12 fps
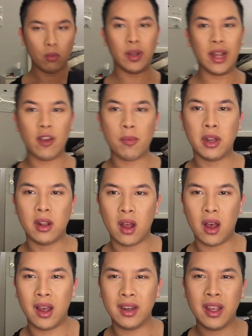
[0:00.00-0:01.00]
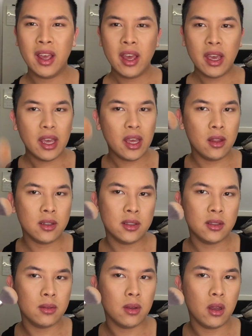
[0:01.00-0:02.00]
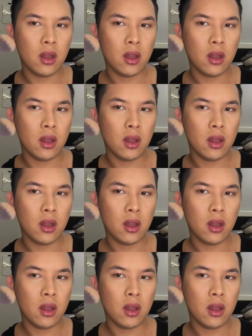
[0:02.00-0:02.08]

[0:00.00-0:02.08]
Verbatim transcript: Whenever I put it on, it looks